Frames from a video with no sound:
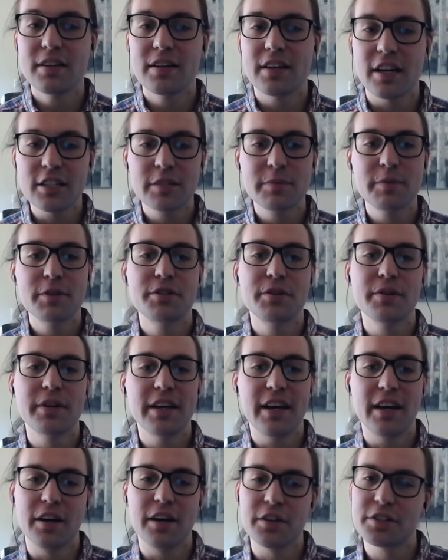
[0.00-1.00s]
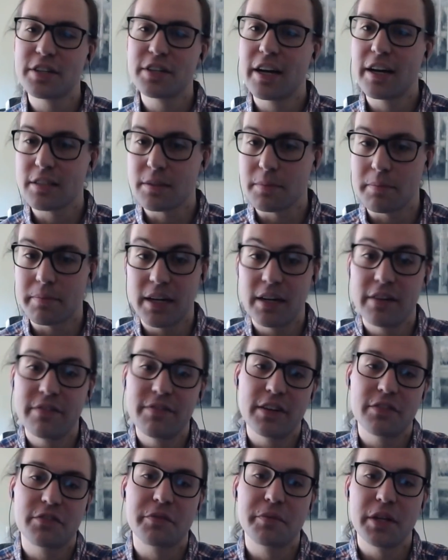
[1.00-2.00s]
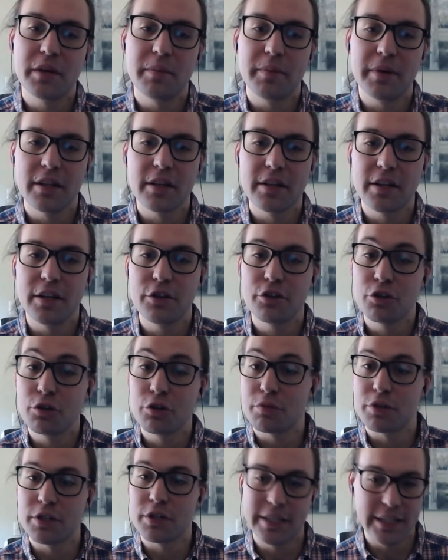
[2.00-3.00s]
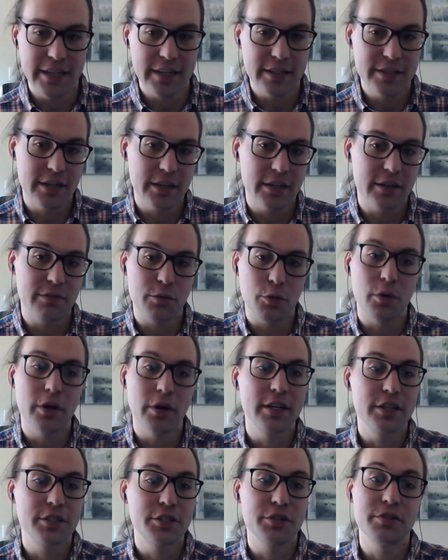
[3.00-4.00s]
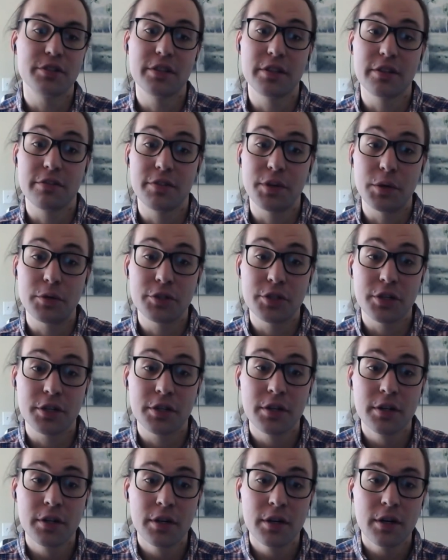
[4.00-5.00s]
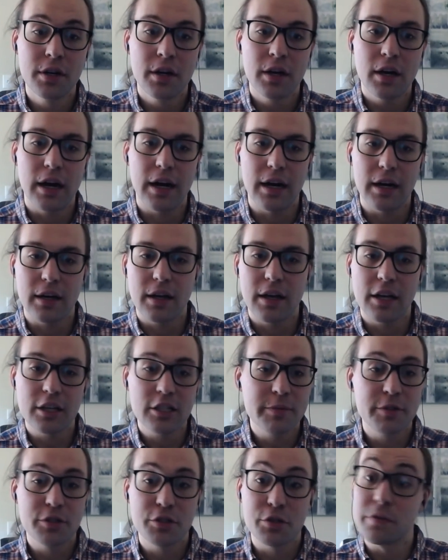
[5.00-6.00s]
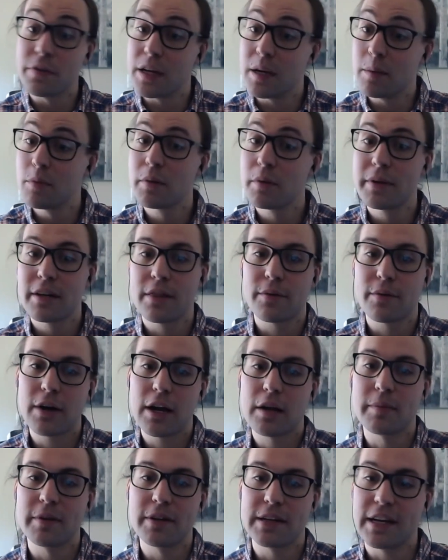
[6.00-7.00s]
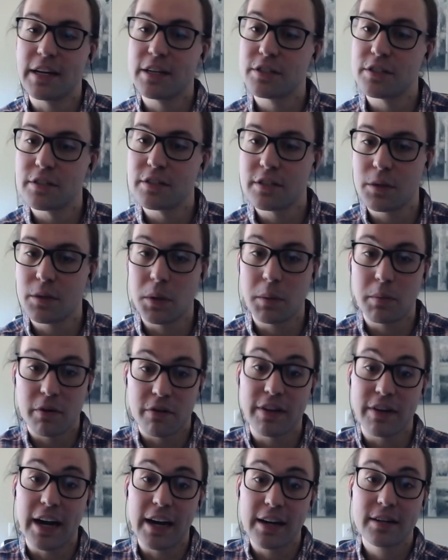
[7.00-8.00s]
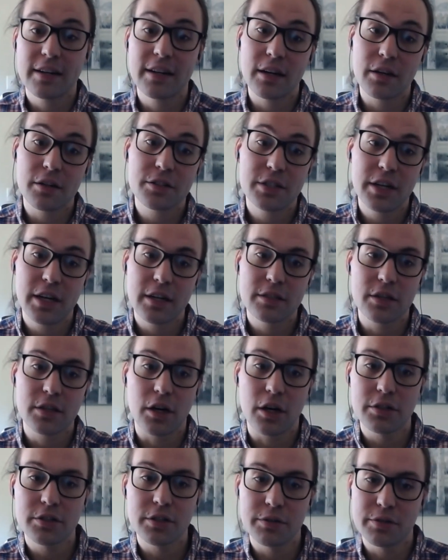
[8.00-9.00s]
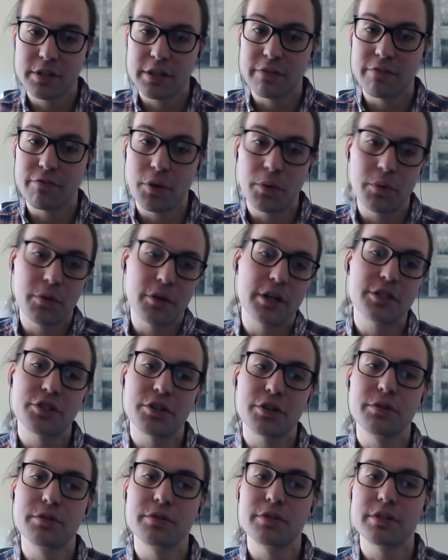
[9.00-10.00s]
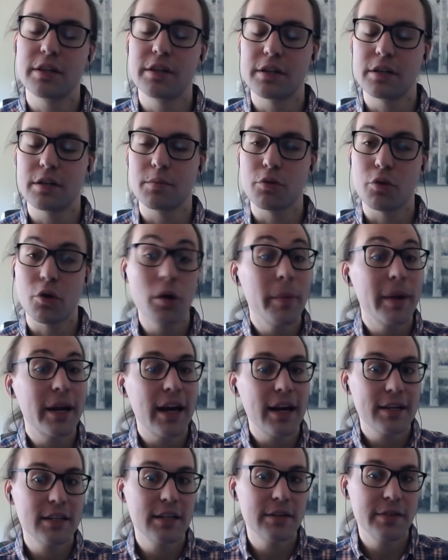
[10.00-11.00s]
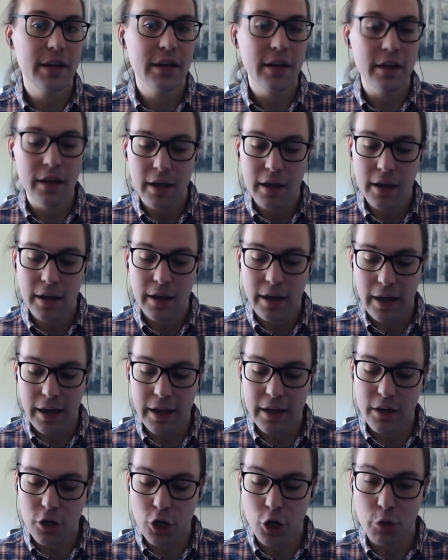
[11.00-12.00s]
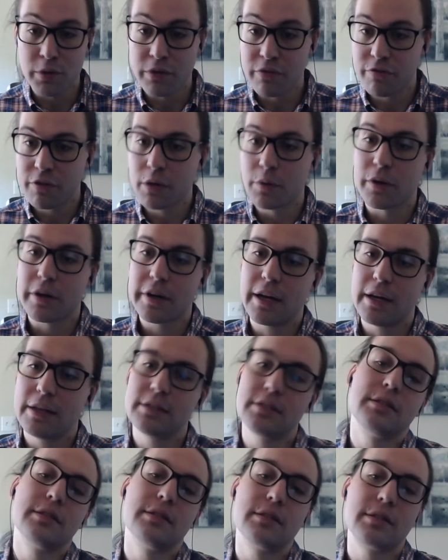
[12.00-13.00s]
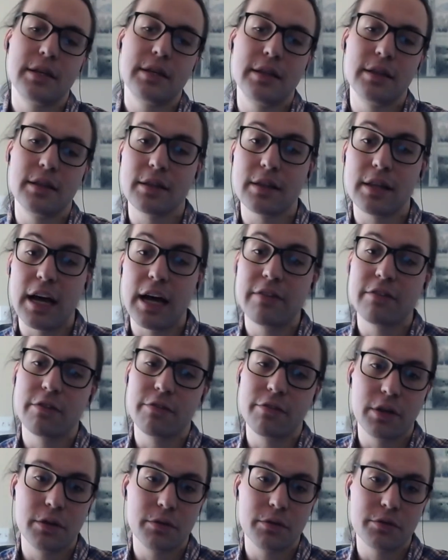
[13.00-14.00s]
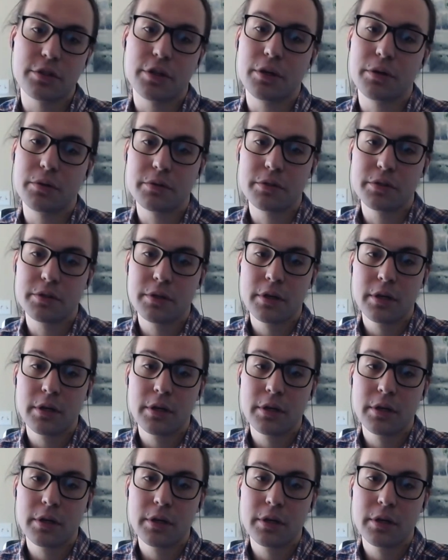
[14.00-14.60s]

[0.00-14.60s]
Customers who get health checks benefit from the ability to predict and avoid issues in the future. Customers who've implemented the recommendations that we provide in health checks also see fewer issues in the deployment activity and open fewer cases in the life of those nodes.